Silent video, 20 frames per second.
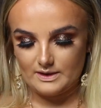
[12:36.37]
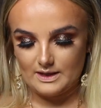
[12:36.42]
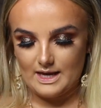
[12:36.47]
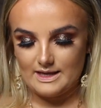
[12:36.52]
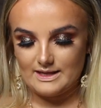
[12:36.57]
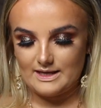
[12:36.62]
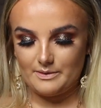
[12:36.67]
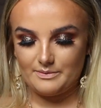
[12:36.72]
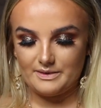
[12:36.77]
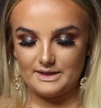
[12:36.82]
And
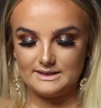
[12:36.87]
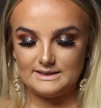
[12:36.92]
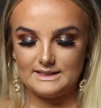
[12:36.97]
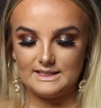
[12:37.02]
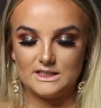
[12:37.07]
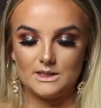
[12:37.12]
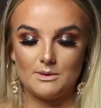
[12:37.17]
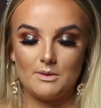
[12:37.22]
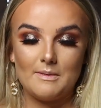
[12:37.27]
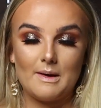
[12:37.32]
then I'm going to take
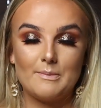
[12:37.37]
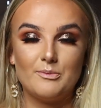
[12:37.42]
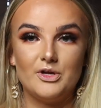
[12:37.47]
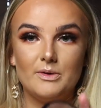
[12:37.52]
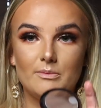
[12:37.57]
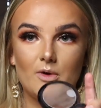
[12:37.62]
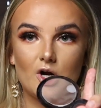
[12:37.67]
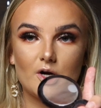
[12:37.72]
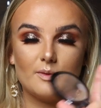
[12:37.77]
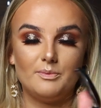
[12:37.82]
some of my
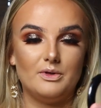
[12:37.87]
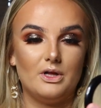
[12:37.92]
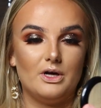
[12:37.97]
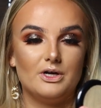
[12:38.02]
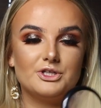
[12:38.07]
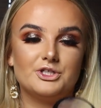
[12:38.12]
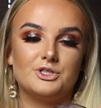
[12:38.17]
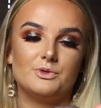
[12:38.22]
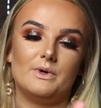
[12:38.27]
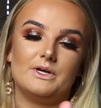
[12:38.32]
Primark
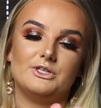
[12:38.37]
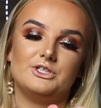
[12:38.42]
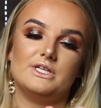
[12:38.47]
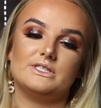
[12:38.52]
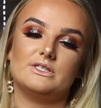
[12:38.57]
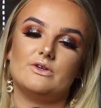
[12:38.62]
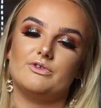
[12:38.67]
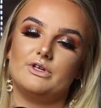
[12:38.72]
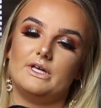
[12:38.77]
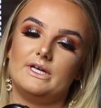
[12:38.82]
blush, which is
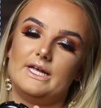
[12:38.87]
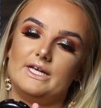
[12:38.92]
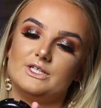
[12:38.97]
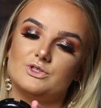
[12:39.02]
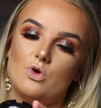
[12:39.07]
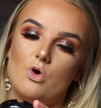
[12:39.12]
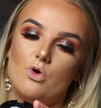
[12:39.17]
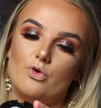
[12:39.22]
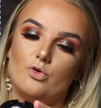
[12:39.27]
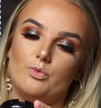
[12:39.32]
a really nice
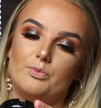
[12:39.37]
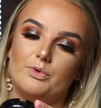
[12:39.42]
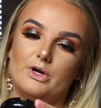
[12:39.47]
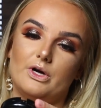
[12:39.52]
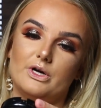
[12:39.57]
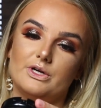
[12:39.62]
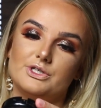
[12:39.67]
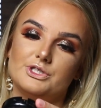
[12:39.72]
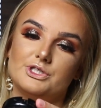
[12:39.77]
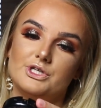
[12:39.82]
coral
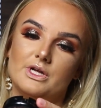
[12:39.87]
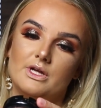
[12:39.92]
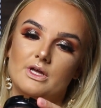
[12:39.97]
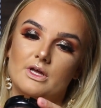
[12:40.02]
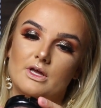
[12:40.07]
blush,